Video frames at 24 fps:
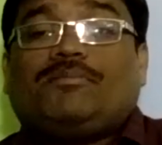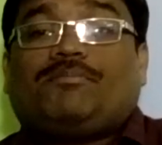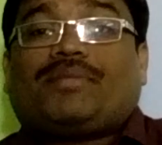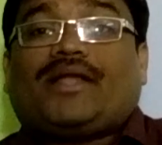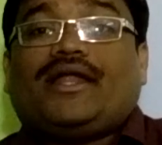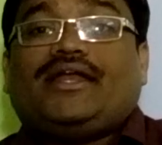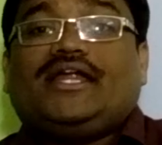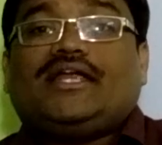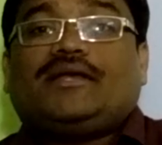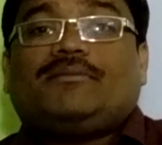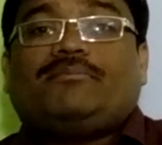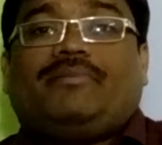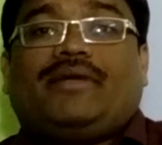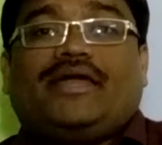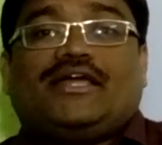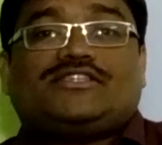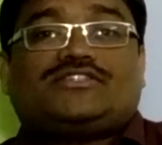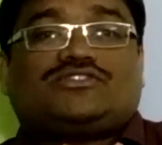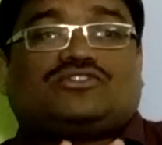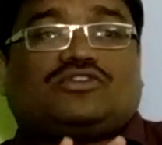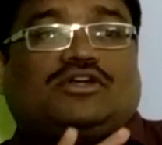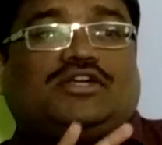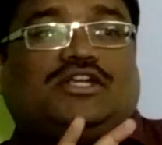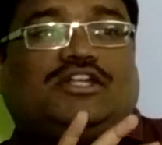predict
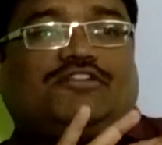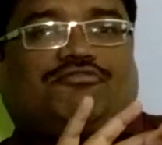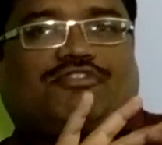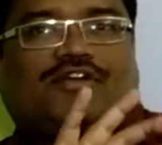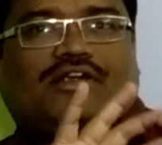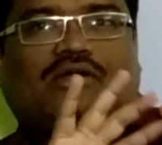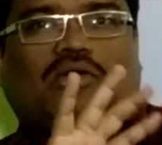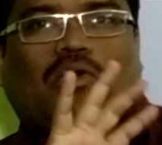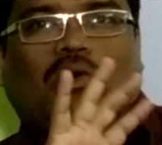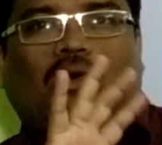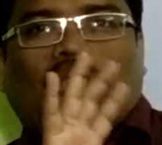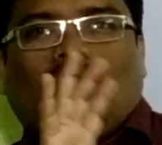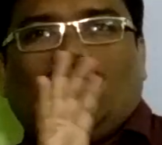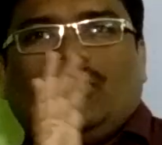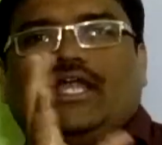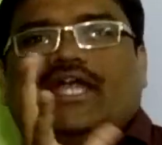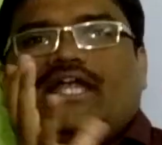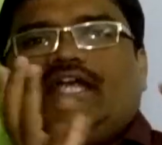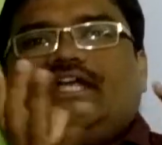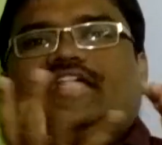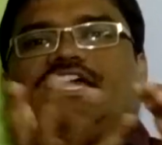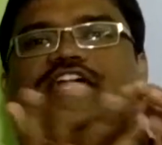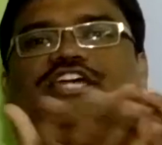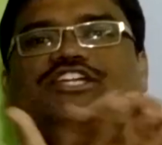based on different
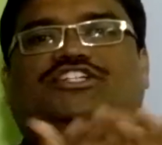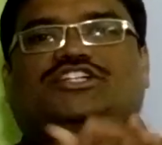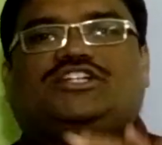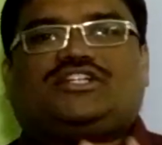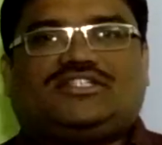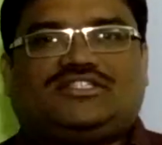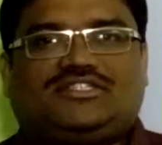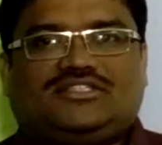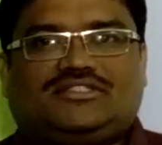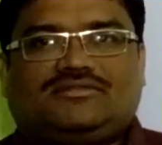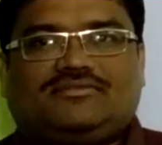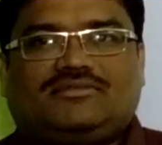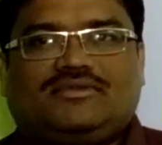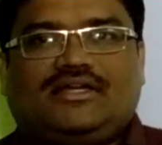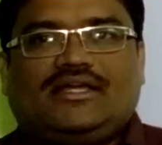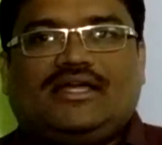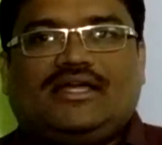orientations.